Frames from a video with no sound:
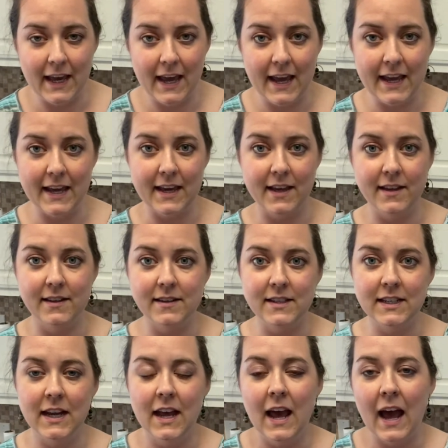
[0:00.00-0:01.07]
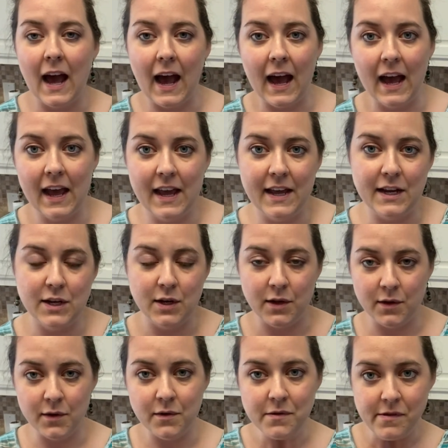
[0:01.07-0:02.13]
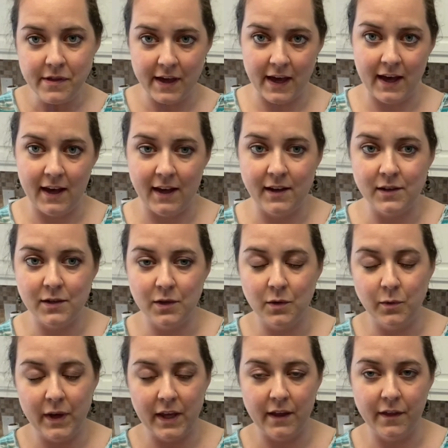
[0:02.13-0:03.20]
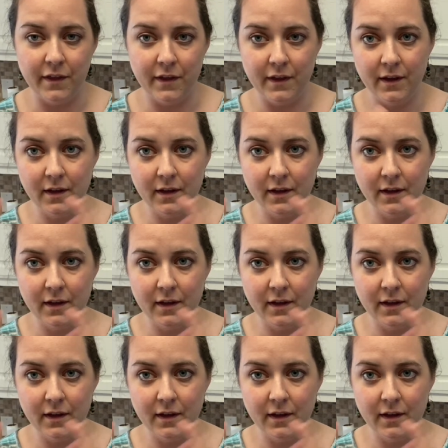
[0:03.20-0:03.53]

and I knew that with